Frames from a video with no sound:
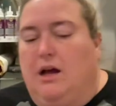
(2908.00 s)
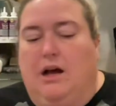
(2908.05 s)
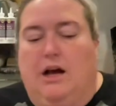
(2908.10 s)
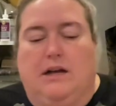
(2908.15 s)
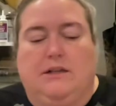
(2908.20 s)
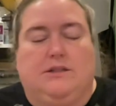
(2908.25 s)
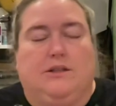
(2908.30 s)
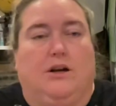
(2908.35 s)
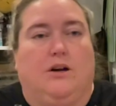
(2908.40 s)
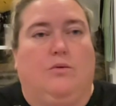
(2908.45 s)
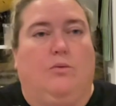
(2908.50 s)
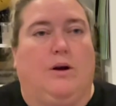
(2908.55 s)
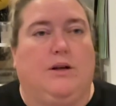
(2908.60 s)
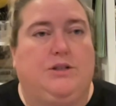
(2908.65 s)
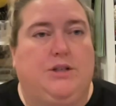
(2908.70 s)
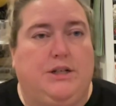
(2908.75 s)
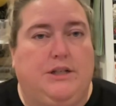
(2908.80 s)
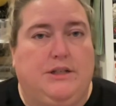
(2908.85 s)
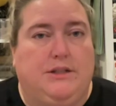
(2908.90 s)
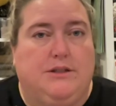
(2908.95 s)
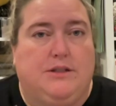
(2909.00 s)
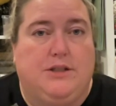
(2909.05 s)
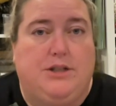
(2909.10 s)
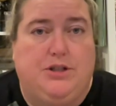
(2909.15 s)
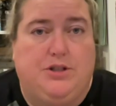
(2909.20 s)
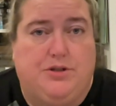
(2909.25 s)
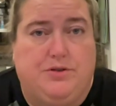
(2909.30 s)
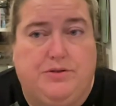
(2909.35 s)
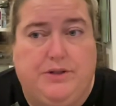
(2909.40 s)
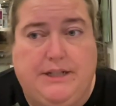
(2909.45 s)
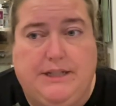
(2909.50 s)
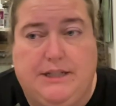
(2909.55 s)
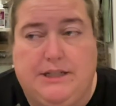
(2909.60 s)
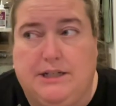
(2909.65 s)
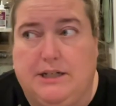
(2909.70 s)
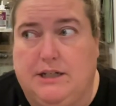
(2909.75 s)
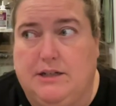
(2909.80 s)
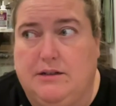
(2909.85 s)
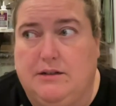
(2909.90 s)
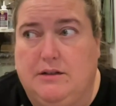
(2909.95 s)
I started watching
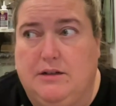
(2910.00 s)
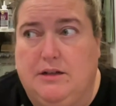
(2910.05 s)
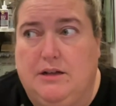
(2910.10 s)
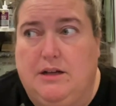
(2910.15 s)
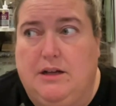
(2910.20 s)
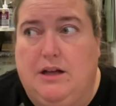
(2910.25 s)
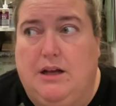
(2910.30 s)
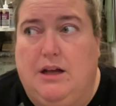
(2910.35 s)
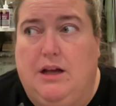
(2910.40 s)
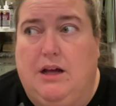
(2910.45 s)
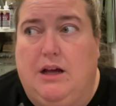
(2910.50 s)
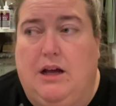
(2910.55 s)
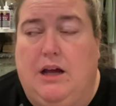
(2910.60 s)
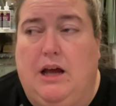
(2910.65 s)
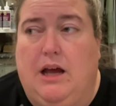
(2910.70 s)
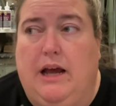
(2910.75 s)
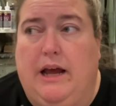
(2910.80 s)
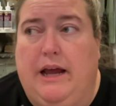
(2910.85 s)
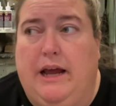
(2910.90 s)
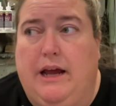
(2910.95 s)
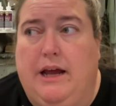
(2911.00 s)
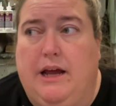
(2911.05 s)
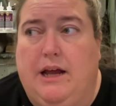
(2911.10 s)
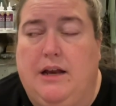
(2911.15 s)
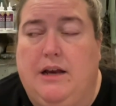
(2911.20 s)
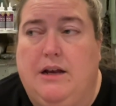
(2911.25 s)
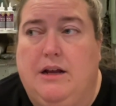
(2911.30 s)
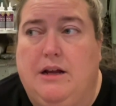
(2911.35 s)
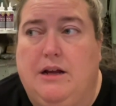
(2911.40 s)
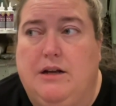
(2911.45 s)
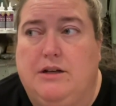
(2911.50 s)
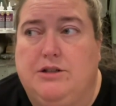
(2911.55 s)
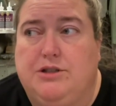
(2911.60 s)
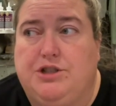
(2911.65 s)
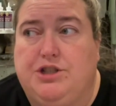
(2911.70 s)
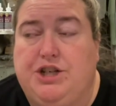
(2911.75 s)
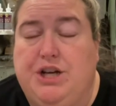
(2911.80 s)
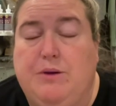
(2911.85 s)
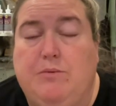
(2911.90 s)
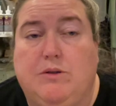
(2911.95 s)
Stitcherista, and
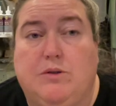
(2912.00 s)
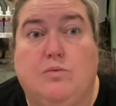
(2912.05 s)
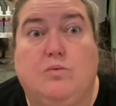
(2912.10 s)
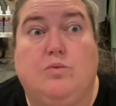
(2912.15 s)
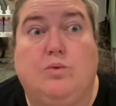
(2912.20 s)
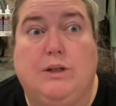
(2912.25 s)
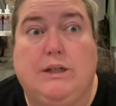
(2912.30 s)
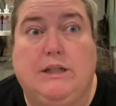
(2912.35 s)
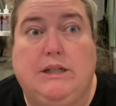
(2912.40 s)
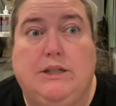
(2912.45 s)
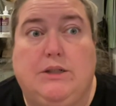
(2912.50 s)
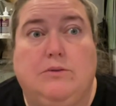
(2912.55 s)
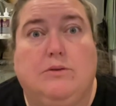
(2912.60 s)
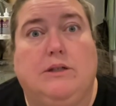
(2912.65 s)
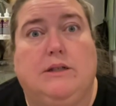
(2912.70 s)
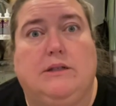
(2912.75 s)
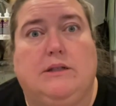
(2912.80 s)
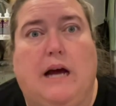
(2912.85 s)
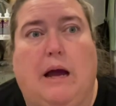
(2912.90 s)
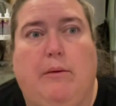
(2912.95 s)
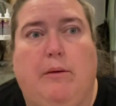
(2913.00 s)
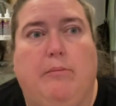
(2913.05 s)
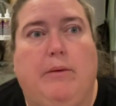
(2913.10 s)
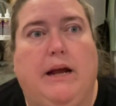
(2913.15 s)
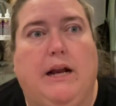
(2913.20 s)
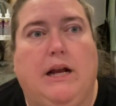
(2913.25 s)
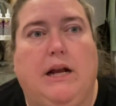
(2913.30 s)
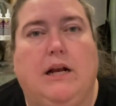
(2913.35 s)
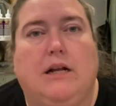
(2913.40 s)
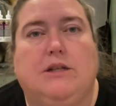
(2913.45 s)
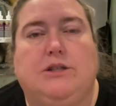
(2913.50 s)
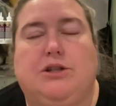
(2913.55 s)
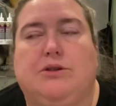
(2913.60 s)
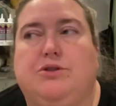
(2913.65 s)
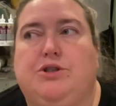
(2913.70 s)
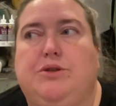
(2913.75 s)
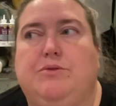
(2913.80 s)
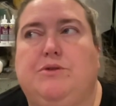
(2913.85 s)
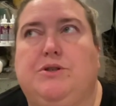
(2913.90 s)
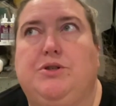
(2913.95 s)
she was really doing diamond painting. And so
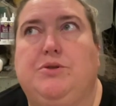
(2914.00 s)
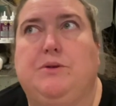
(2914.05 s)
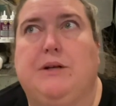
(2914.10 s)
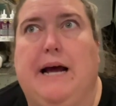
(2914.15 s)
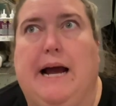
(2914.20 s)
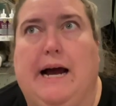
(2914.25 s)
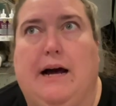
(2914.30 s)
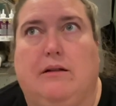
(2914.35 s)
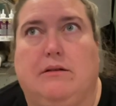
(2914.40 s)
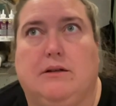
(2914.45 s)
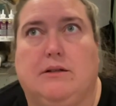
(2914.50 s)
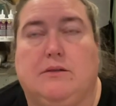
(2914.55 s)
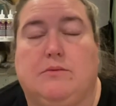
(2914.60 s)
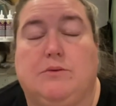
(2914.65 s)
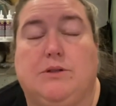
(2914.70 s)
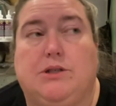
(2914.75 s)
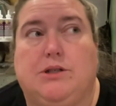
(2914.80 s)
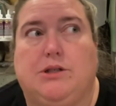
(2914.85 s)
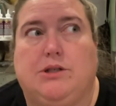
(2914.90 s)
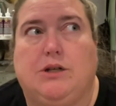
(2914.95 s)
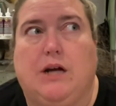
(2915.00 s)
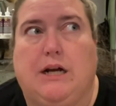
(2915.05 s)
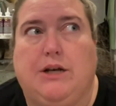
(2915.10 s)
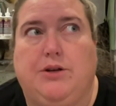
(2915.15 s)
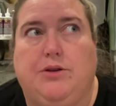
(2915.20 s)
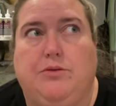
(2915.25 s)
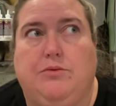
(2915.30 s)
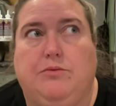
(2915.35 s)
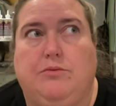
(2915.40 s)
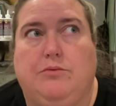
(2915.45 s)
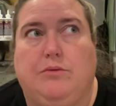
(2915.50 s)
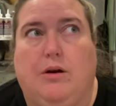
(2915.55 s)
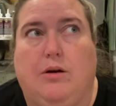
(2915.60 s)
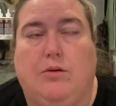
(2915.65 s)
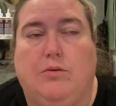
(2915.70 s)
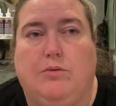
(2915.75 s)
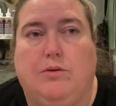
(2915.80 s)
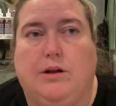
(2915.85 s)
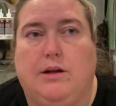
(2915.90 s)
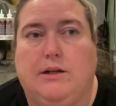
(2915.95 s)
she was doing Alice, which I do
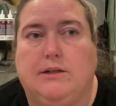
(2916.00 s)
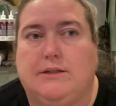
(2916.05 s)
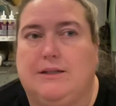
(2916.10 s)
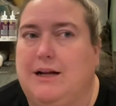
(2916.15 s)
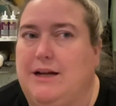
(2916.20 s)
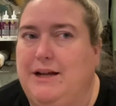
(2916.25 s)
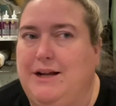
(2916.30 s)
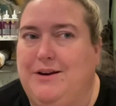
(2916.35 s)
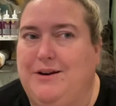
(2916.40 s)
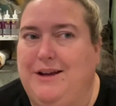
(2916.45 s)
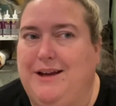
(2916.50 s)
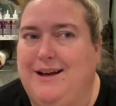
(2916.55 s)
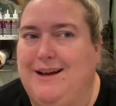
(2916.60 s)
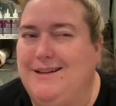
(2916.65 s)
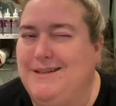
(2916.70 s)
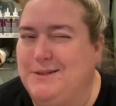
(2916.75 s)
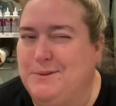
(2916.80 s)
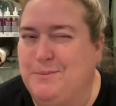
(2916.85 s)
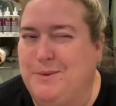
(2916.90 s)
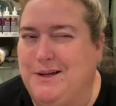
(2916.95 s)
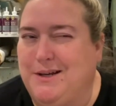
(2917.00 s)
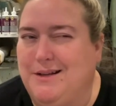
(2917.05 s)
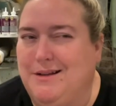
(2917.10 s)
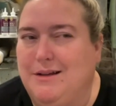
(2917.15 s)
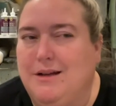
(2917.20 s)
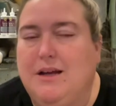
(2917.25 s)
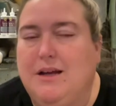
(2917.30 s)
own. It's not here yet. I just bought it